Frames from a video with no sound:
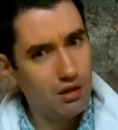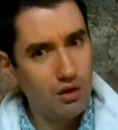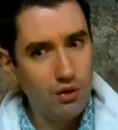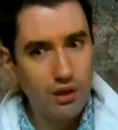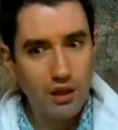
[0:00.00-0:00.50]

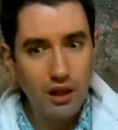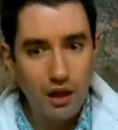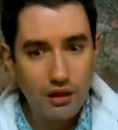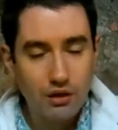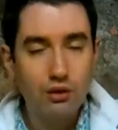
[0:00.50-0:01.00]
oh
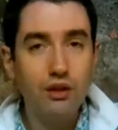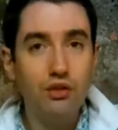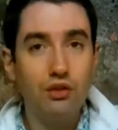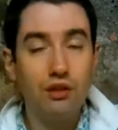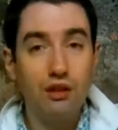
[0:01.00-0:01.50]
yeah, you're a
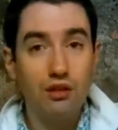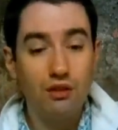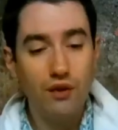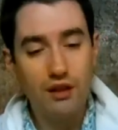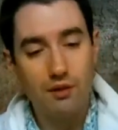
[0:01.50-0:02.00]
lizard. It doesn't
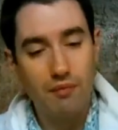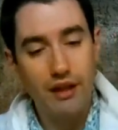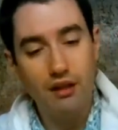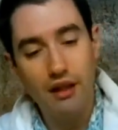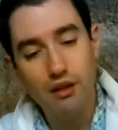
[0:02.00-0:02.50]
affect them.
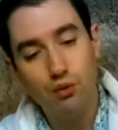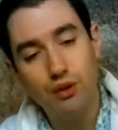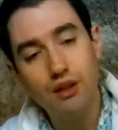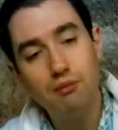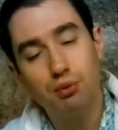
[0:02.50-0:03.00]
They like
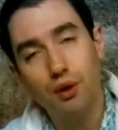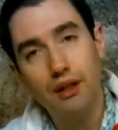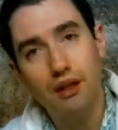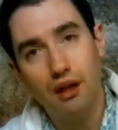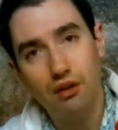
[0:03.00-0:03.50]
really
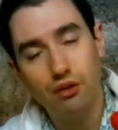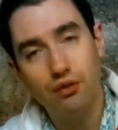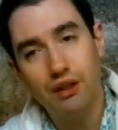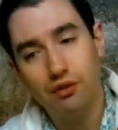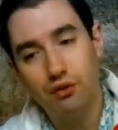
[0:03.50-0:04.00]
bright colored,
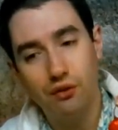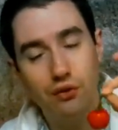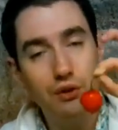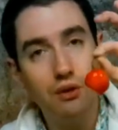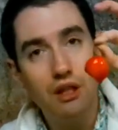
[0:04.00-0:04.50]
flavorful
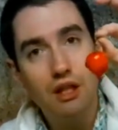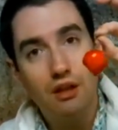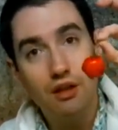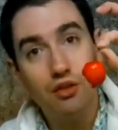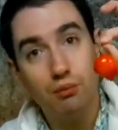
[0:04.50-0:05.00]
food.
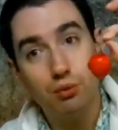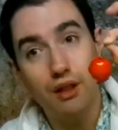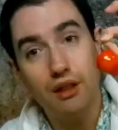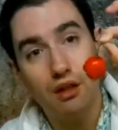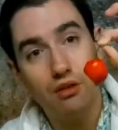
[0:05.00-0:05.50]
These are
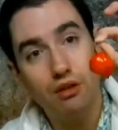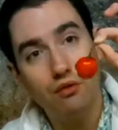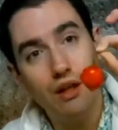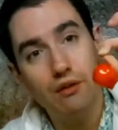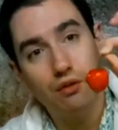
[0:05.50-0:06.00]
bright colored and
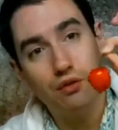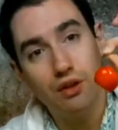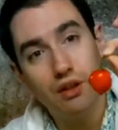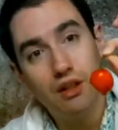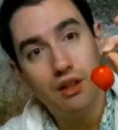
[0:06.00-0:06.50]
flavorful.